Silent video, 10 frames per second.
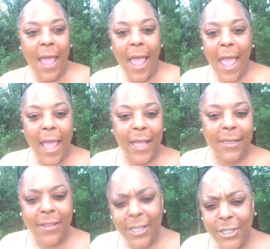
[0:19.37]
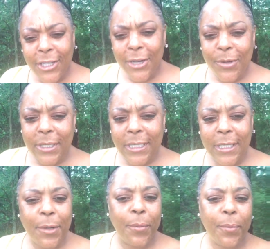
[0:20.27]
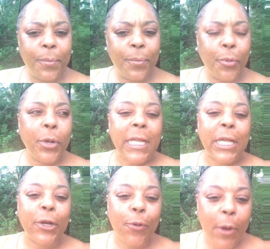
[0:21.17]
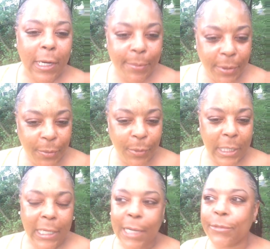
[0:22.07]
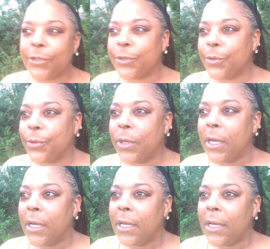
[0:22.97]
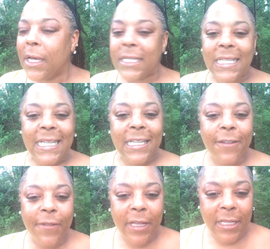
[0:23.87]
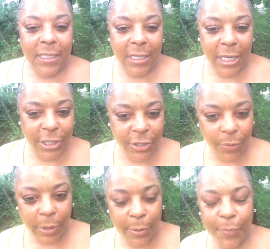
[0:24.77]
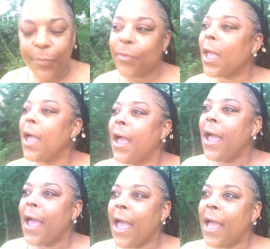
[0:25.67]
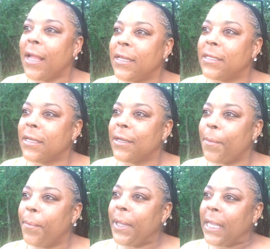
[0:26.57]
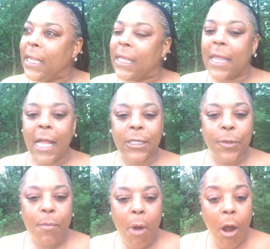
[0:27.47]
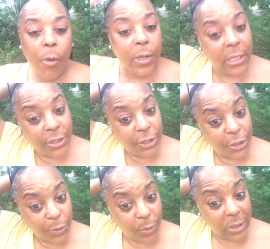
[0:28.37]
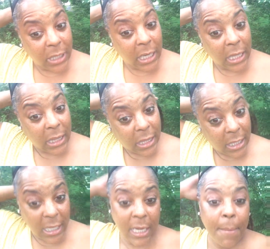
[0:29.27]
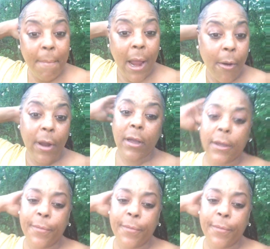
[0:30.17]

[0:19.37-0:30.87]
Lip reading: And this year is pretty incredible when it comes to a significance in history. And being that tomorrow is Juneteenth in America,